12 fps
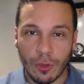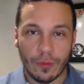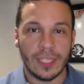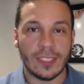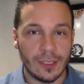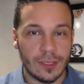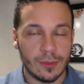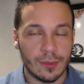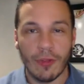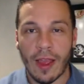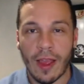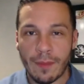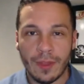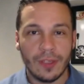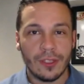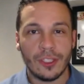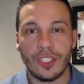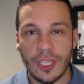Don't forget to subscribe,
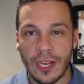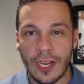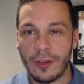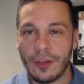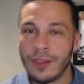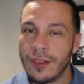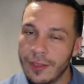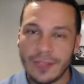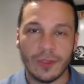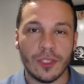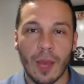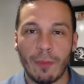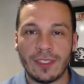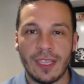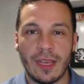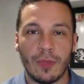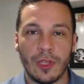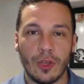share, leave some comments
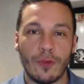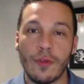down below.